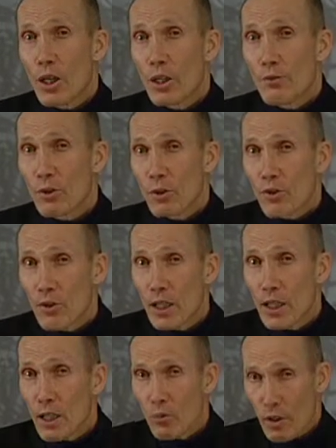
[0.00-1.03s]
If you're
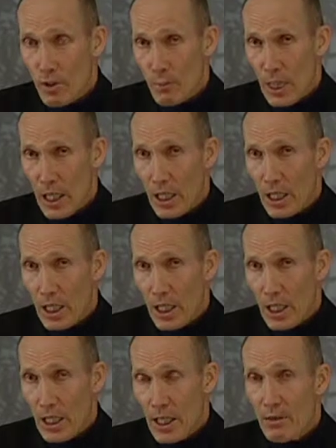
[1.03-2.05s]
thinking with me,
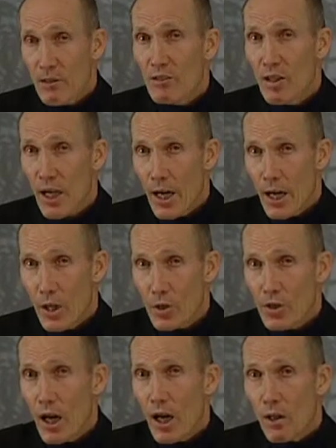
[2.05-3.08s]
the
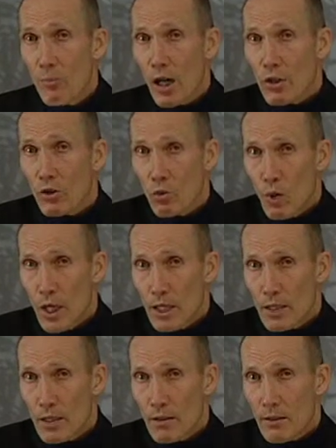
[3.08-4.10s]
tares are among the
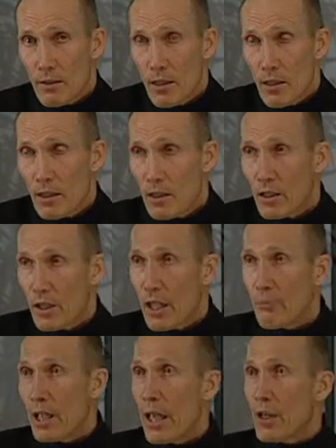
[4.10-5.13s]
wheat.
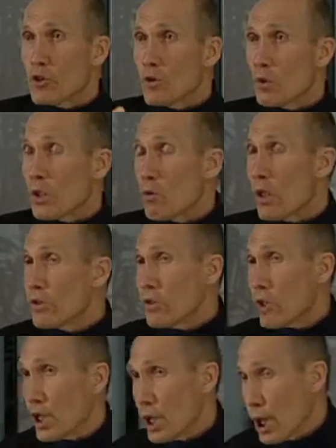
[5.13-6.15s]
Let me ask you a
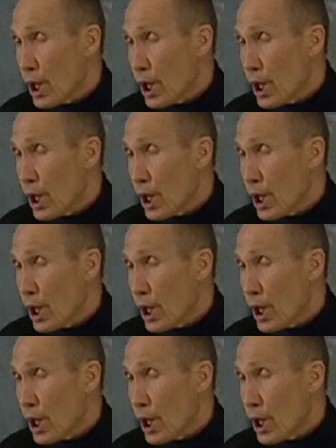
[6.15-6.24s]
question.